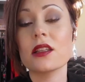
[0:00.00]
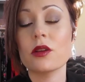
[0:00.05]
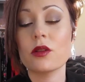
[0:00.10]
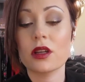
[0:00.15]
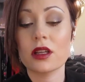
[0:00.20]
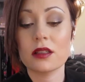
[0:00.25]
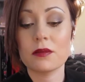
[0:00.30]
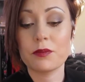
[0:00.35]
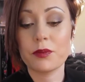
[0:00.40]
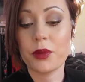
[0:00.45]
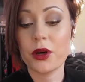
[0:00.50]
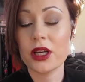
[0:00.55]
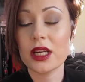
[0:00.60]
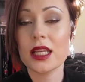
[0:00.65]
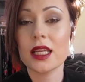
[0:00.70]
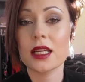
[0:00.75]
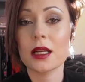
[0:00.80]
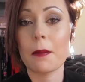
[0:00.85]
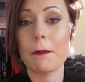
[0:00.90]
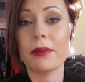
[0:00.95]
You could put
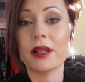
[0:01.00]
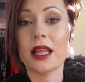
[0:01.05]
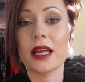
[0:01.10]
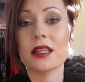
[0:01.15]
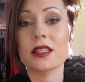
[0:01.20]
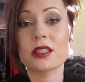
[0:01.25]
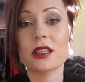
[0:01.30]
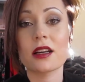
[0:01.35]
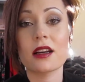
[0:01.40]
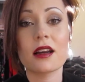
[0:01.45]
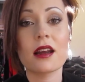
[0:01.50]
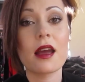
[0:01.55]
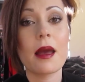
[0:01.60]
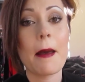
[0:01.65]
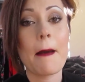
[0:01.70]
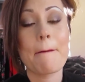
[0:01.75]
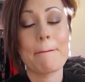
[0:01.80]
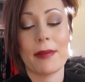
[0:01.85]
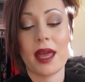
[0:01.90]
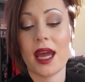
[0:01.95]
it in a blender
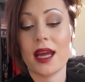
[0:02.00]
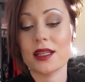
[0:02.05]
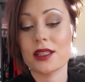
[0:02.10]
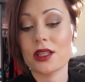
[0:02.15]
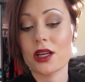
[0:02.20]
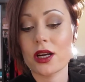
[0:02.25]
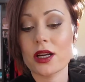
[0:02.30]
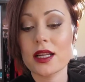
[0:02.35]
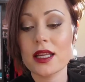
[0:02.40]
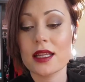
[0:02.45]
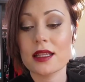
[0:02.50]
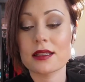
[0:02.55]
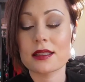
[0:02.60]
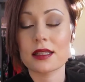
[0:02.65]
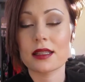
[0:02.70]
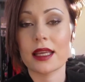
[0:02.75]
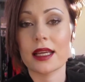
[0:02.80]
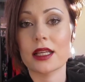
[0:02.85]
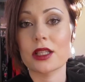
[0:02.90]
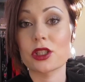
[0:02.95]
and turn it
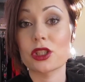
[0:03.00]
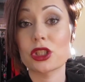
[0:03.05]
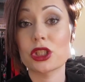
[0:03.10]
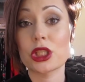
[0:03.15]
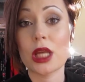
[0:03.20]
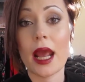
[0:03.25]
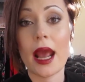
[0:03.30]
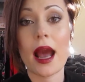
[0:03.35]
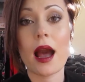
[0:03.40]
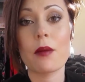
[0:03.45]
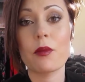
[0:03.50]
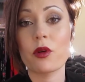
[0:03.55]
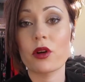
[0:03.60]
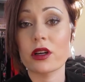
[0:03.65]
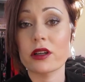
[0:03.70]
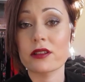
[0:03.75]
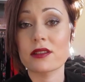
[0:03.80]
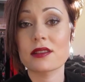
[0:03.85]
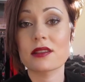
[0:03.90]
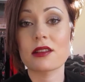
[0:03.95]
into like a jam or
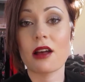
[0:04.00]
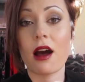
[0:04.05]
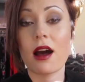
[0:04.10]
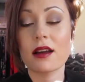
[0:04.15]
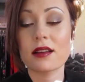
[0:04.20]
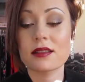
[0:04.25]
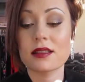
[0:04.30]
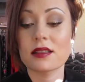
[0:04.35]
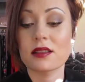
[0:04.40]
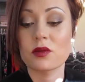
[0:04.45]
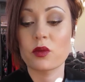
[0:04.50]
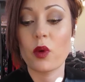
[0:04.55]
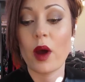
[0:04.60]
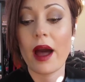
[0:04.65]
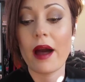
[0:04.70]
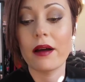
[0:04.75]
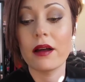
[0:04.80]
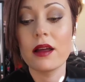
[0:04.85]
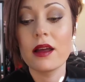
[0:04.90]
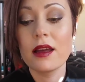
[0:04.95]
a sauce as
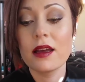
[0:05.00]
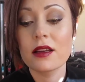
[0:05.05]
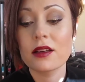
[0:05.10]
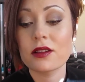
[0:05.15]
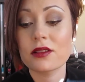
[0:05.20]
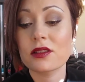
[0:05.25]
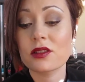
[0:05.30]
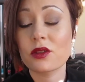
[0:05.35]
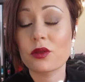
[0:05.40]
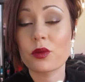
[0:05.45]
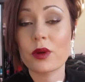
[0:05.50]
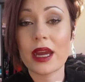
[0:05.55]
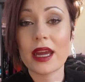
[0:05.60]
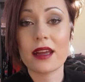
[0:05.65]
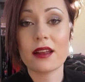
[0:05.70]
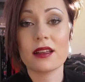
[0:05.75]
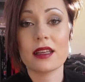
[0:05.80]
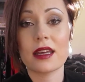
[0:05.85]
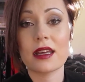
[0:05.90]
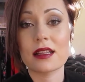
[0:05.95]
well. That's
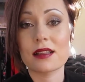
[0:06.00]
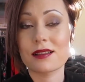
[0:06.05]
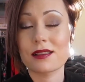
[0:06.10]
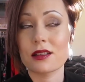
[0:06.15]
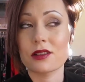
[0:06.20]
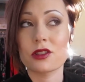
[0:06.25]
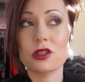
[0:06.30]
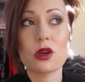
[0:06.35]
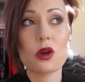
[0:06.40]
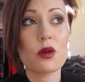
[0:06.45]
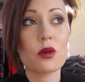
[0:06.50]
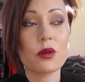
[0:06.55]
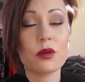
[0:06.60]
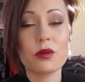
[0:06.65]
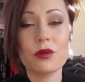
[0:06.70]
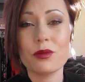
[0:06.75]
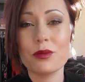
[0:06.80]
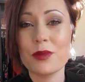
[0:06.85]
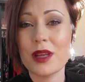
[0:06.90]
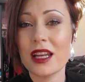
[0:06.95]
great. It's a
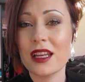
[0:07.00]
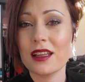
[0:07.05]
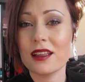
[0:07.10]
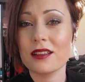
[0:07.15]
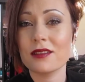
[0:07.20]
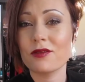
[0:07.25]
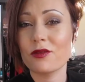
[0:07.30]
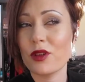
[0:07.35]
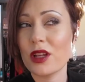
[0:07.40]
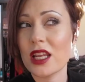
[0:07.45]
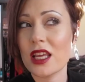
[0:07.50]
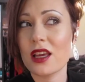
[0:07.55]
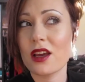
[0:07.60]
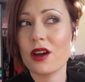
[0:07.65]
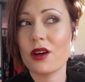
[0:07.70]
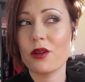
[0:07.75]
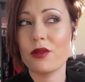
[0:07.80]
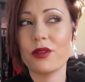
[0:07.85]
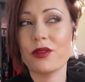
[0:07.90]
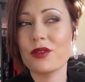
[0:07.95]
2-minute
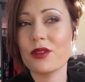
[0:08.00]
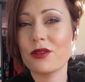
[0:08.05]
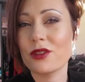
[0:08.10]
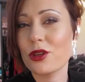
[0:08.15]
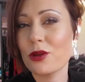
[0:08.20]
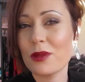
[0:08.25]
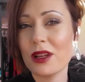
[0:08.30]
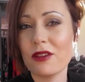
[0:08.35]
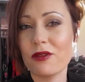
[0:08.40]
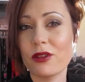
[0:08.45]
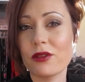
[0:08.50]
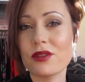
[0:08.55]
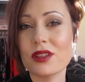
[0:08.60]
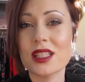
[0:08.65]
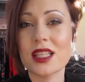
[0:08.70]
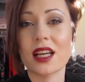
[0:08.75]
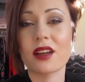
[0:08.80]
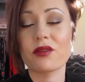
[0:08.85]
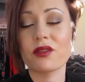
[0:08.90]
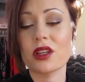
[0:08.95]
video, 2-minute
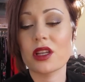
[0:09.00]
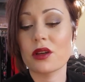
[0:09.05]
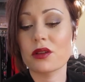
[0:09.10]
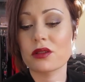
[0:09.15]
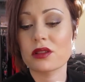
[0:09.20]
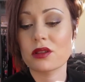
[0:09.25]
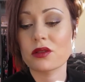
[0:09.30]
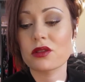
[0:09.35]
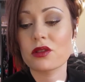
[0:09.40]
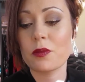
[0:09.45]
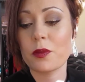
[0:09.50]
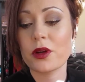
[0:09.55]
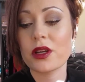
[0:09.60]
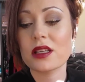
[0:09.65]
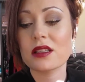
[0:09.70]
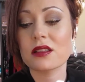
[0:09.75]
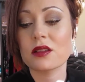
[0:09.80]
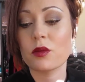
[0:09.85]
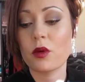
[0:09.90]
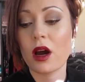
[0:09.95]
50-second video, so super
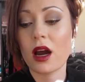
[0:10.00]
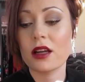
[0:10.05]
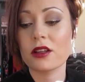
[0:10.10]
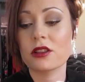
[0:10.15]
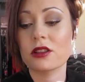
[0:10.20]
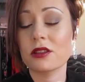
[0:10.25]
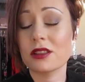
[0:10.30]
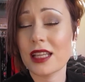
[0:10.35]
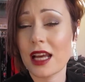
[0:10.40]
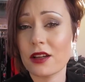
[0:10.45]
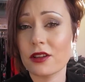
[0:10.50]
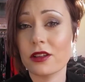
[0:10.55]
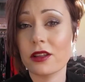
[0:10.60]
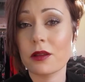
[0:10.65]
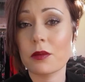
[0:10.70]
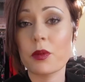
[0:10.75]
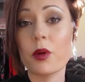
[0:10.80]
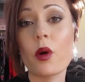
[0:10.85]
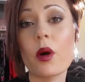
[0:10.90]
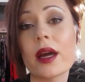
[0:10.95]
easy to watch, down to
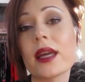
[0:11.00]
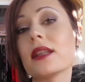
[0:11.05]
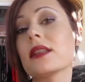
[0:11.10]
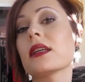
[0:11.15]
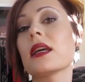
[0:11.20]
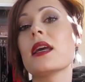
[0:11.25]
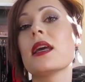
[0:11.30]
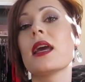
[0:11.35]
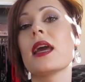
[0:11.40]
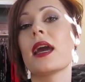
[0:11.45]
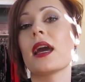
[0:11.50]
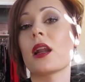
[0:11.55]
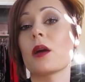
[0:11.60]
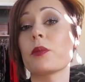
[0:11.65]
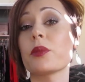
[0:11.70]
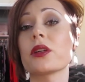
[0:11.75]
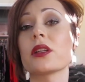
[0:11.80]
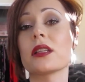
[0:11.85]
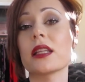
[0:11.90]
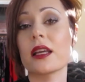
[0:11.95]
the point, and I'll
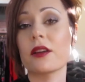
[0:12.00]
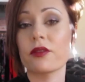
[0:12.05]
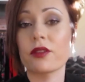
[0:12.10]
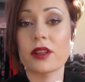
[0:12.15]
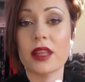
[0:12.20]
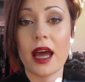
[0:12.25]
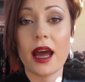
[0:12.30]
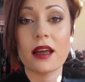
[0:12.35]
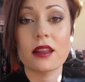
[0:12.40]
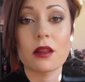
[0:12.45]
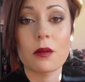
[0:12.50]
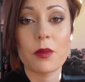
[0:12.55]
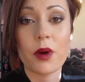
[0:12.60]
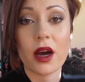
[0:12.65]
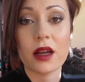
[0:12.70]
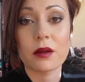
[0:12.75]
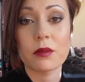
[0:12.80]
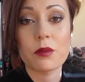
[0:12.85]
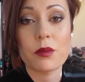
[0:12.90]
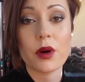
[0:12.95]
put a link for that in the
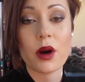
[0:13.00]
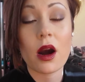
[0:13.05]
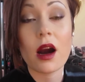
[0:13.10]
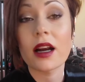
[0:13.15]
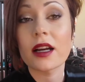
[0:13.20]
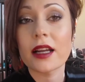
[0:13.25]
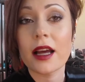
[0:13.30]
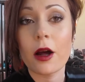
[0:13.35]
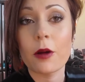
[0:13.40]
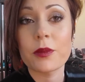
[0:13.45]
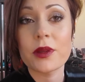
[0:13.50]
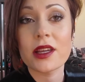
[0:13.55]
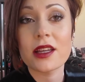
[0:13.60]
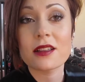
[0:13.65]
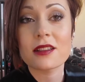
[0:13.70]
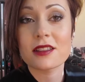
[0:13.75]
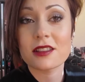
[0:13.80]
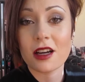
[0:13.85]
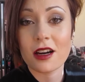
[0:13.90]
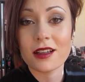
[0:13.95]
bottom bar to help you
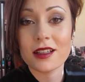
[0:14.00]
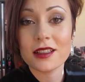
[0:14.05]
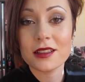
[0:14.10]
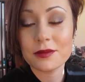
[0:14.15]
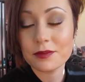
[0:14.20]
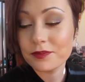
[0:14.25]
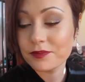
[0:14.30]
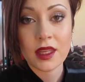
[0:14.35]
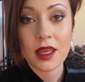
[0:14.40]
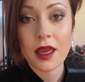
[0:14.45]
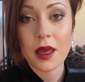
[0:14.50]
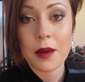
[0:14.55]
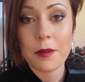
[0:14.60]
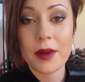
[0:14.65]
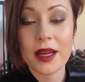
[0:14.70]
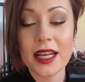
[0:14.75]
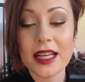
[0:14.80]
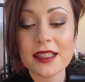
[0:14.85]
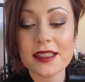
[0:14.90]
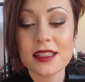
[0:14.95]
get started.
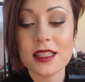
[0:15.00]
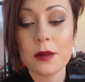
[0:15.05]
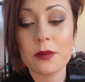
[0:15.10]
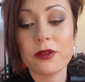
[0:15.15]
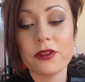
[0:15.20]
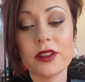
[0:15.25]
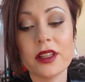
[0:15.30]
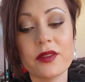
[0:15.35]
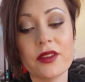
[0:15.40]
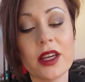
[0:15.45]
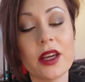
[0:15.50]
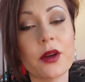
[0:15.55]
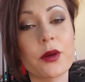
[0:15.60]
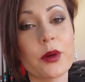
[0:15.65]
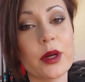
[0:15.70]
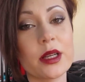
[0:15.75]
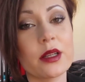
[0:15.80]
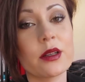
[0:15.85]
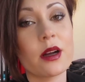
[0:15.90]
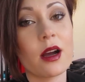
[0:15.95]
My next tip for living a
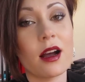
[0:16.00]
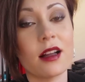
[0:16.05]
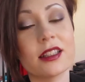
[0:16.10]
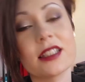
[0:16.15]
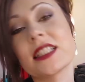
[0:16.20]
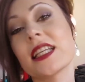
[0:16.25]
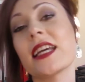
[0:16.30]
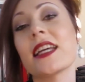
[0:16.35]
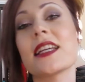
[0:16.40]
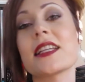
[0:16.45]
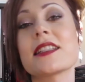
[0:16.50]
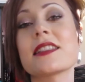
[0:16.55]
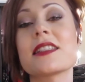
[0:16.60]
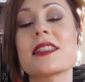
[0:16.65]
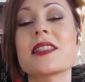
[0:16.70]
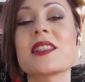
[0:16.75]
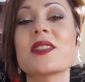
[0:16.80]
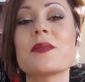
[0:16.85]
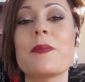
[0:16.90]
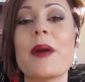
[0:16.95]
greener holiday is
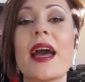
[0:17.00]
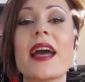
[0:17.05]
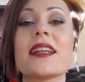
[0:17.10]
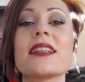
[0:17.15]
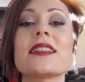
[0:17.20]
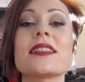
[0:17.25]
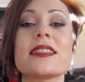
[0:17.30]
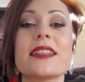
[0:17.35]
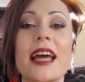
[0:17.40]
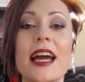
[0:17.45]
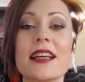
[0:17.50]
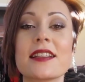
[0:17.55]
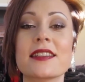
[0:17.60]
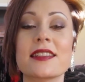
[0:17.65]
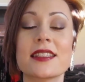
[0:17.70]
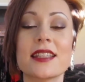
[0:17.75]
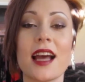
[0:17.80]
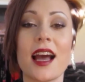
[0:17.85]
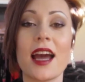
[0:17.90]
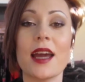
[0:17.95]
to spend
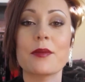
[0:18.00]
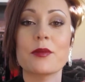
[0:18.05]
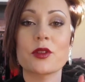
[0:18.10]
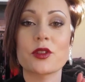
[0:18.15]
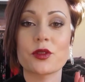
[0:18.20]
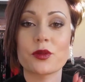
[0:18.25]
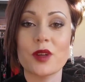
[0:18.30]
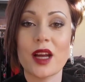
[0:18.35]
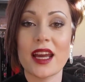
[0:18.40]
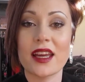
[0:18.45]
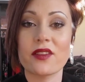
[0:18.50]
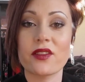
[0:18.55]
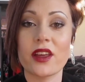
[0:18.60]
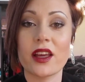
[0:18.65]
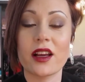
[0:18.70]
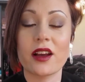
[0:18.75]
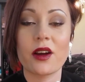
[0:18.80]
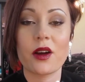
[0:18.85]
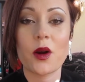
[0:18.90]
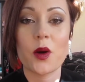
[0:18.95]
less time
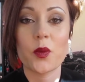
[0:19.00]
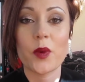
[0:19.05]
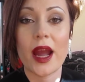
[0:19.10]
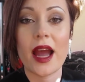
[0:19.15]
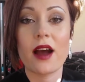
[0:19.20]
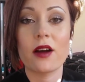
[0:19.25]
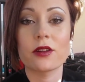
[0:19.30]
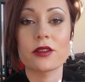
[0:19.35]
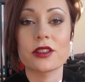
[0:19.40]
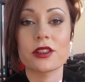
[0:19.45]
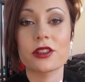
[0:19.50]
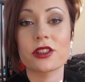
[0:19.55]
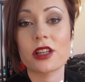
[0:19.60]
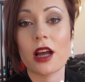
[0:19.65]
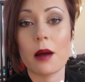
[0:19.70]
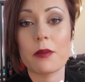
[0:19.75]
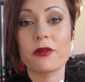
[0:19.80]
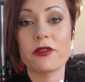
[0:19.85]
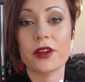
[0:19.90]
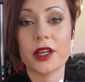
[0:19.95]
driving around to
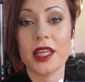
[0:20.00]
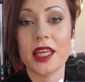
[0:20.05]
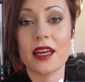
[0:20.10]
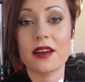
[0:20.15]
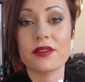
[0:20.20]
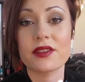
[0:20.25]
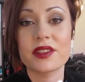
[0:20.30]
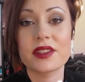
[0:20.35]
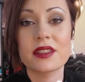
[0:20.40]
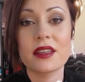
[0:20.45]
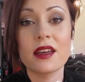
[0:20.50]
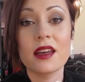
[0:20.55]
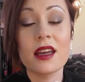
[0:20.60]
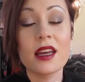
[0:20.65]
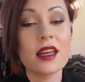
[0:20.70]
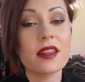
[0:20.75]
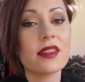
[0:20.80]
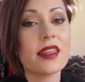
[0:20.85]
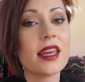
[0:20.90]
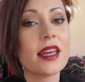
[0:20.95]
shop for gifts.
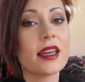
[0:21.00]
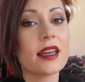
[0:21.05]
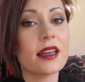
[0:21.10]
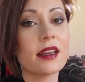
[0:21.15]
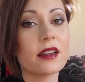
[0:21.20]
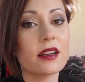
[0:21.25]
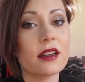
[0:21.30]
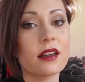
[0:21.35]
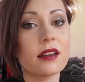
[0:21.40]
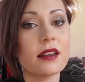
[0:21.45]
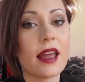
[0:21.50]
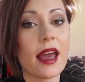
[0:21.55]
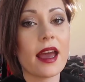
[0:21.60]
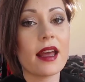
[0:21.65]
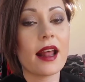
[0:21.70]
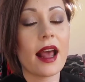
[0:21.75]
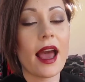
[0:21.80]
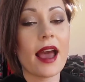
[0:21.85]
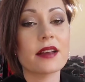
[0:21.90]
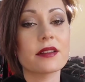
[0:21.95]
The
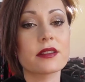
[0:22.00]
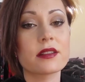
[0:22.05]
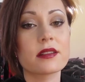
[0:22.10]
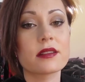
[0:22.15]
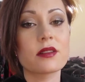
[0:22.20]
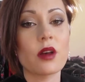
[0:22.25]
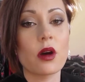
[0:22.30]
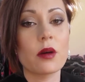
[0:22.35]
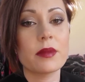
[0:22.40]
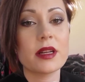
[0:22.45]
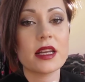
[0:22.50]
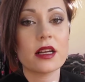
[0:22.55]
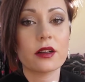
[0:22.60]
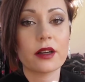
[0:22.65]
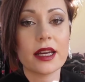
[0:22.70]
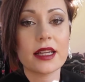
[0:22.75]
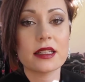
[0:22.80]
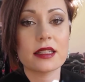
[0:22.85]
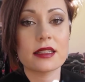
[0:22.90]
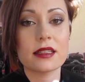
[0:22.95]
internet has so many
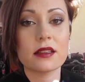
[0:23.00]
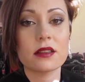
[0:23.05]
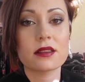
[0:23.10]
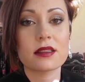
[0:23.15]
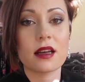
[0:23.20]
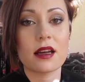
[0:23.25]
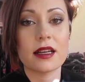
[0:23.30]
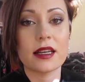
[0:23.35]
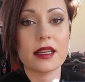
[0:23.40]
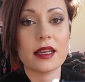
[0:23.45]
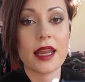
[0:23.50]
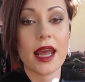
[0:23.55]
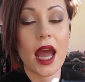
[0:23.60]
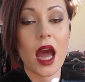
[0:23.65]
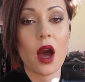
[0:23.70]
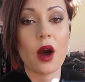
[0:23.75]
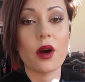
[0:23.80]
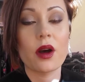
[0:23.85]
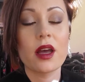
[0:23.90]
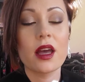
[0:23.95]
great deals on it
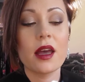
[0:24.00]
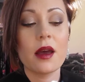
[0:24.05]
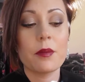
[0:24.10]
now.